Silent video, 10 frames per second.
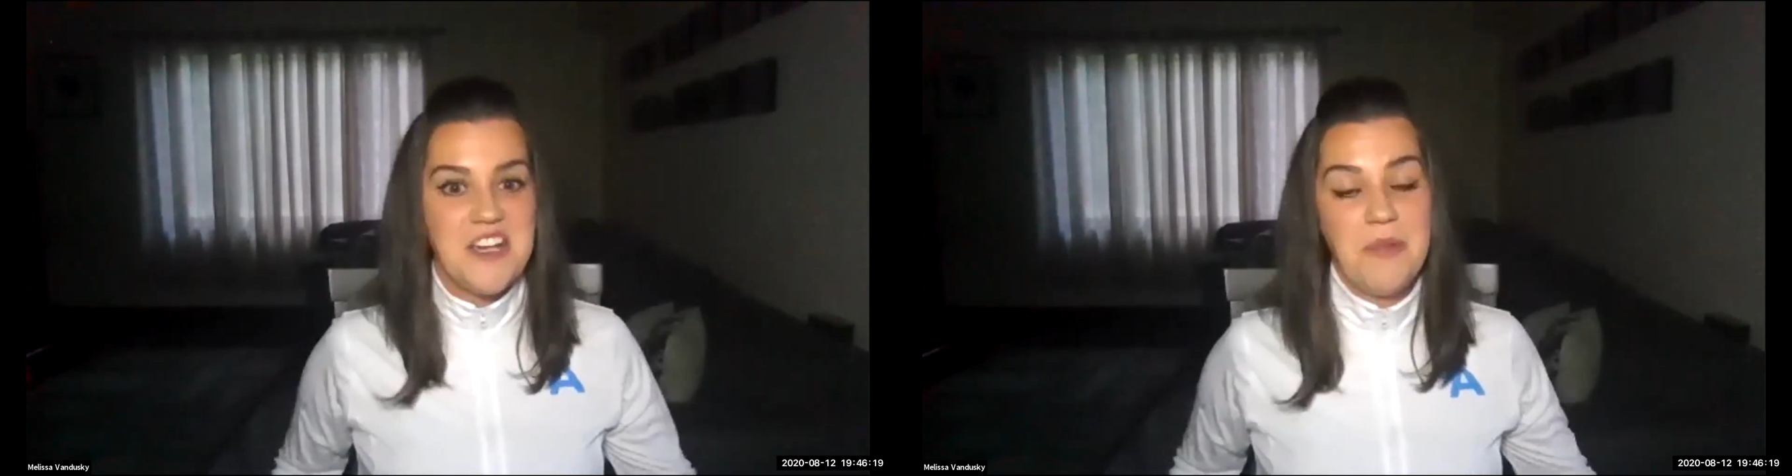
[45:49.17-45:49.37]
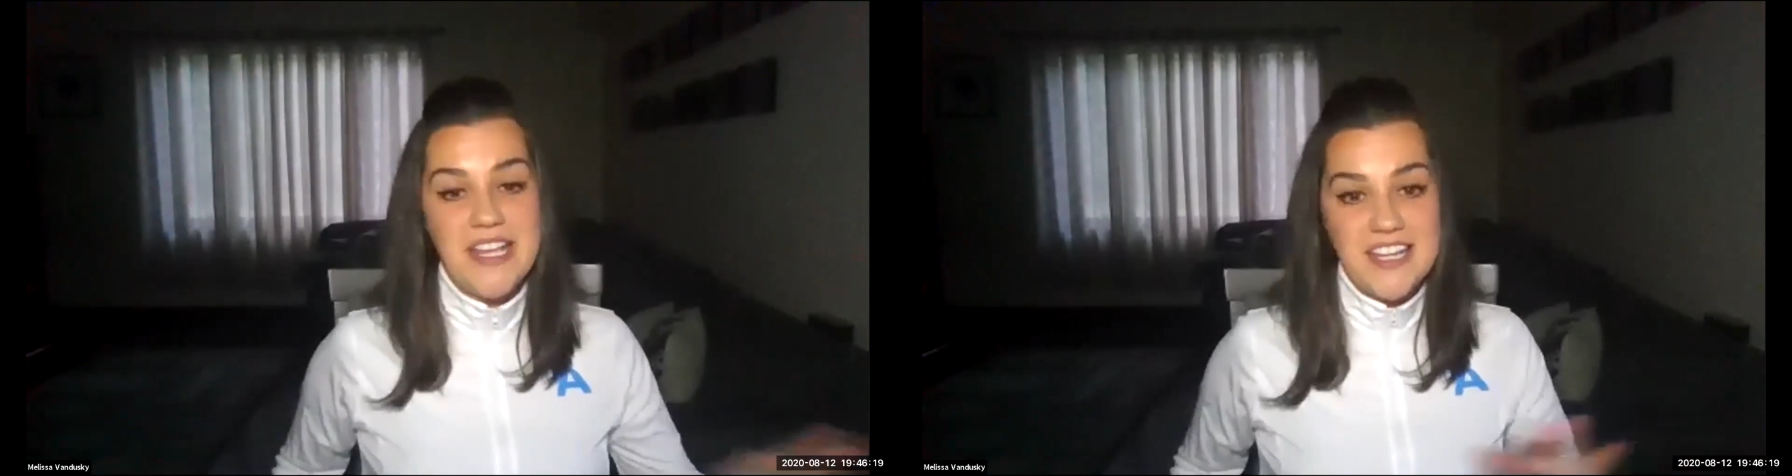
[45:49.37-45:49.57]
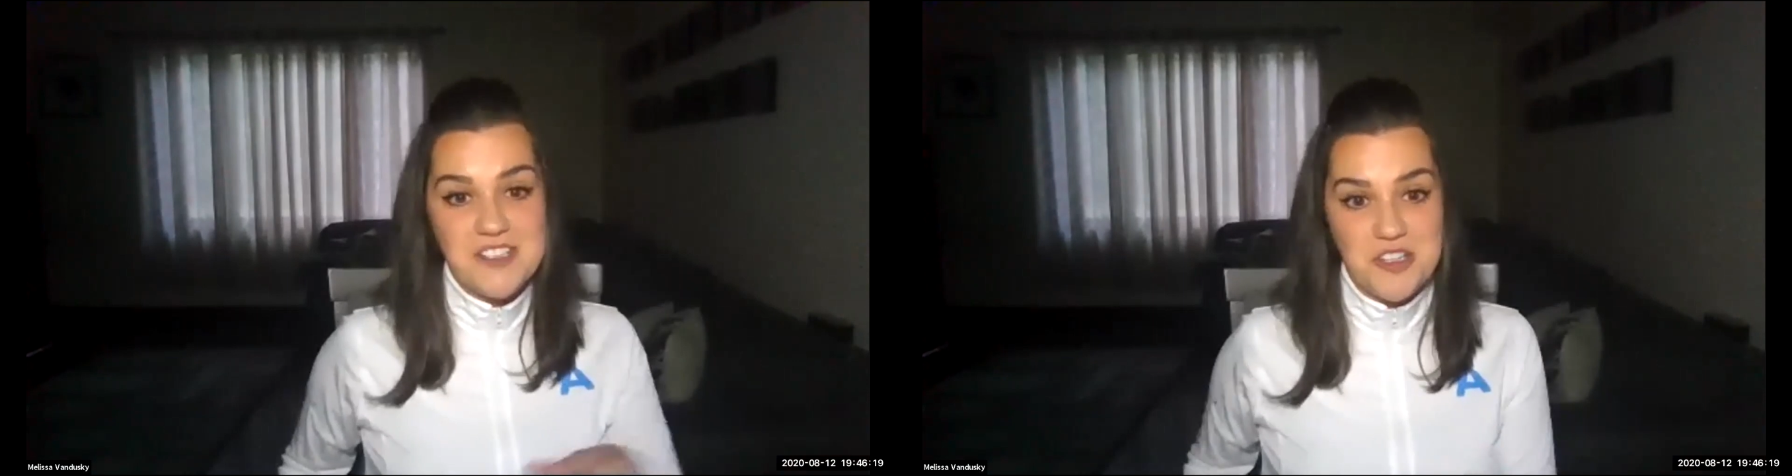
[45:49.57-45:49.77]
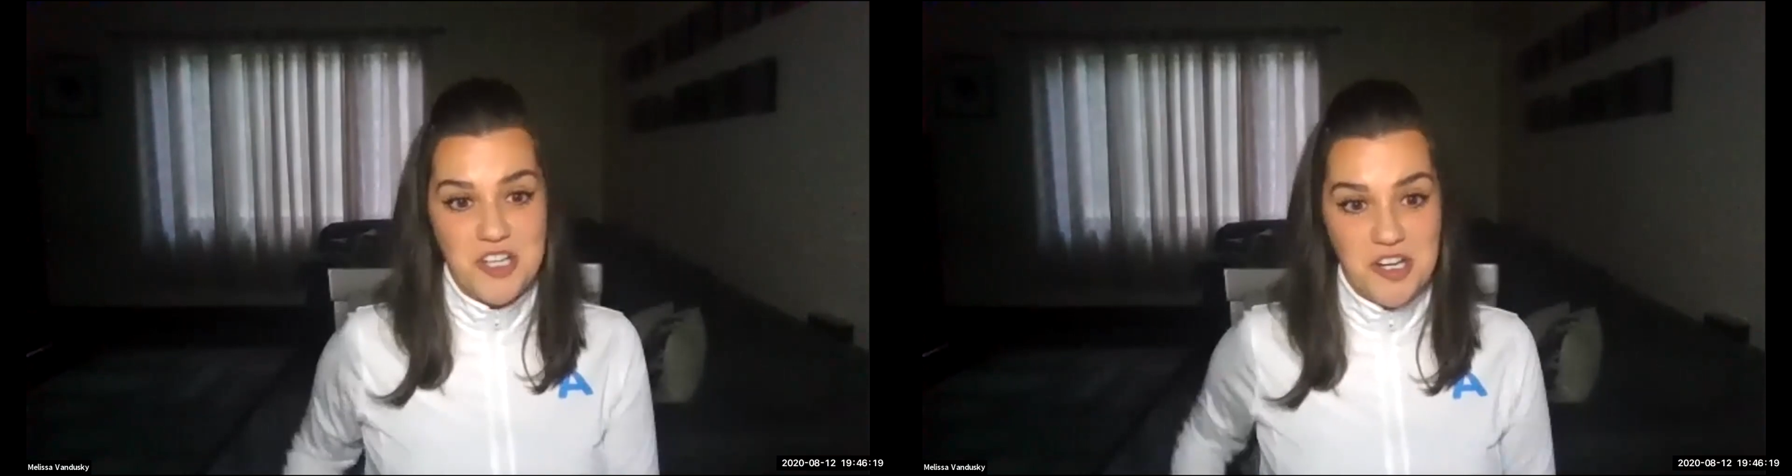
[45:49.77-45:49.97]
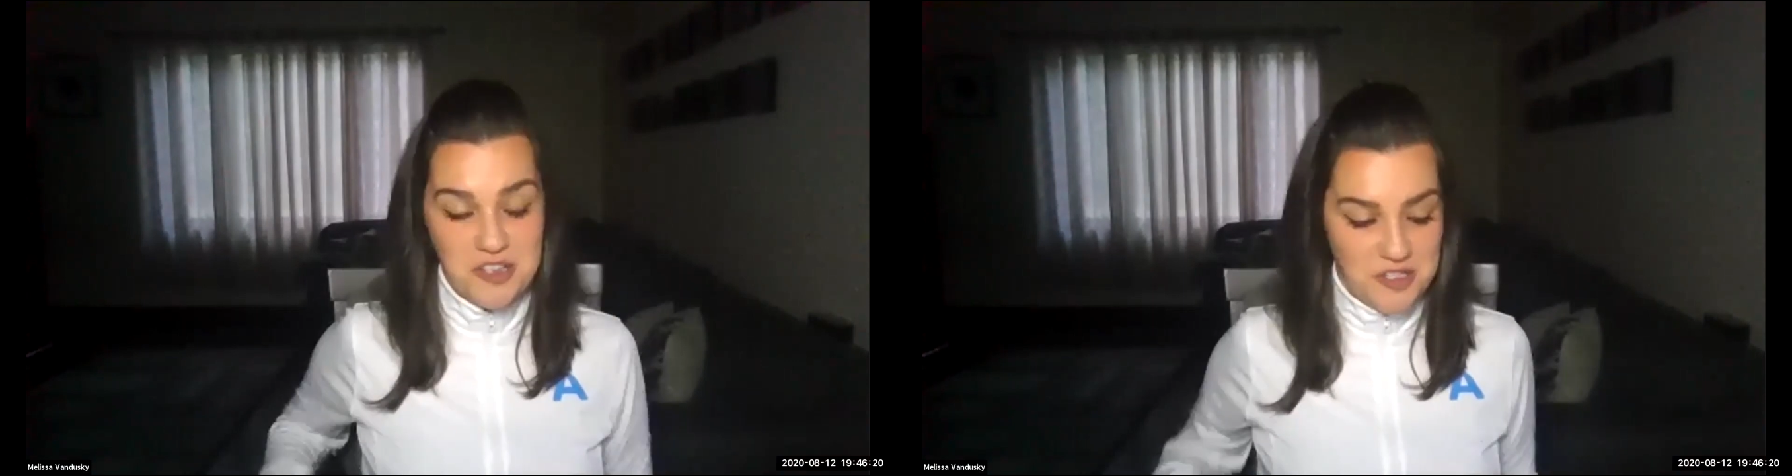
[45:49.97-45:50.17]
My kids are
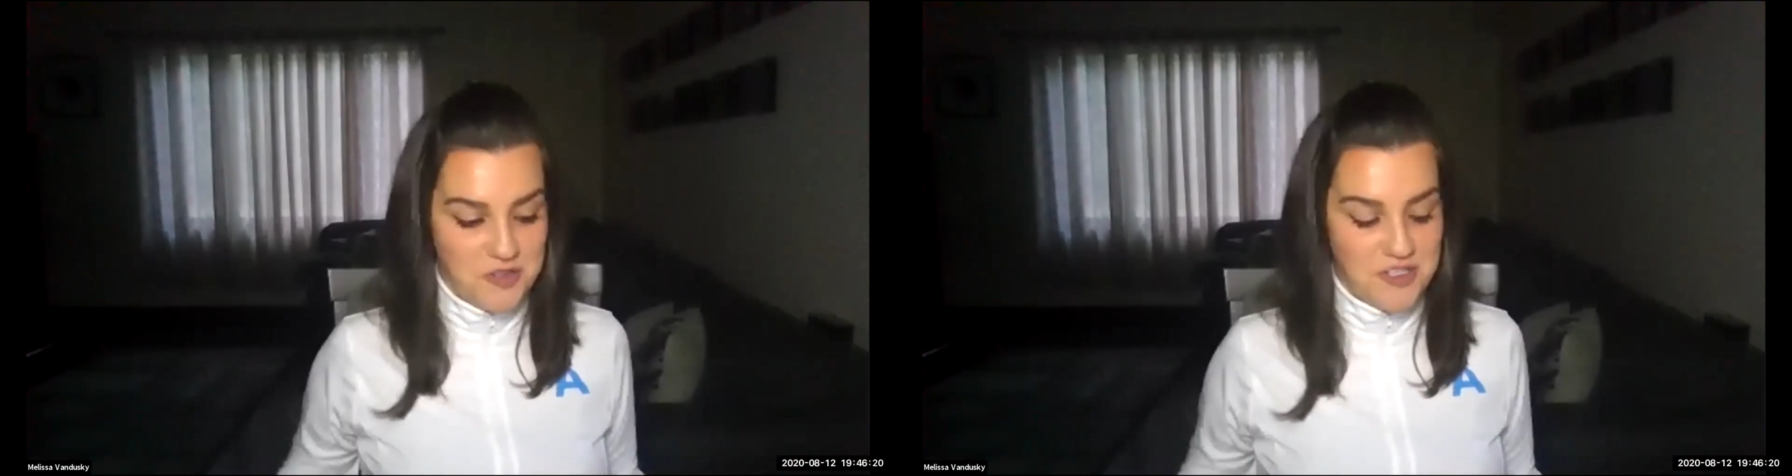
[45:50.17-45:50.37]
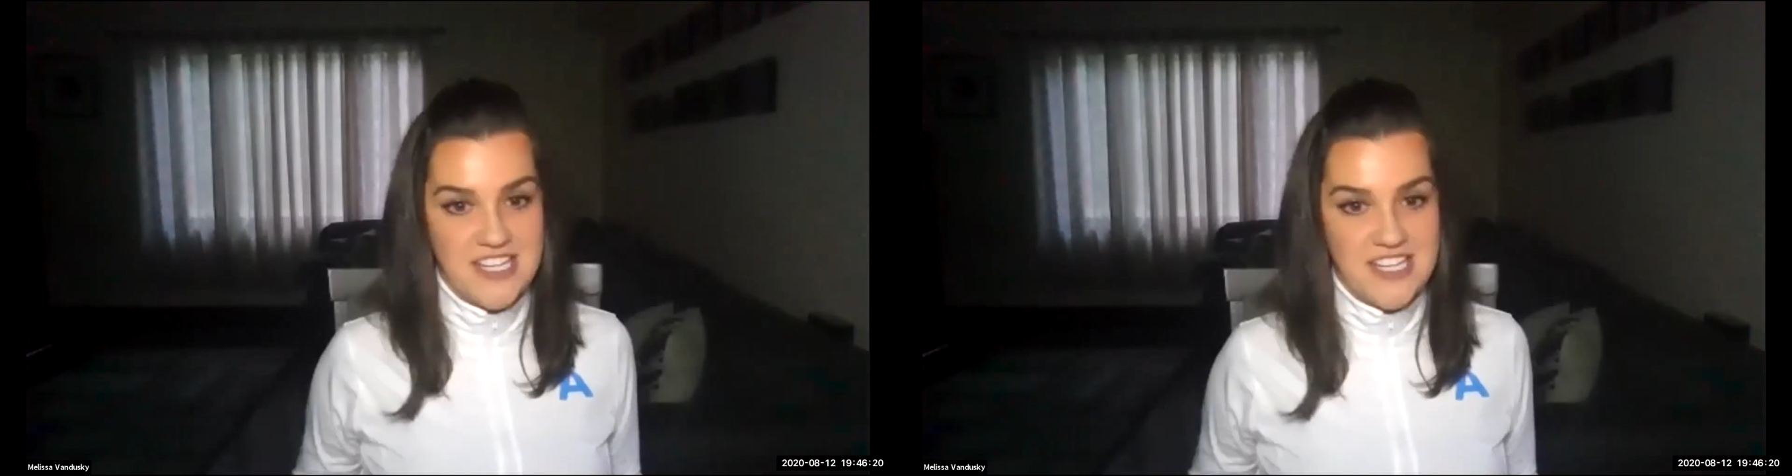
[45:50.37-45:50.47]
younger than yours,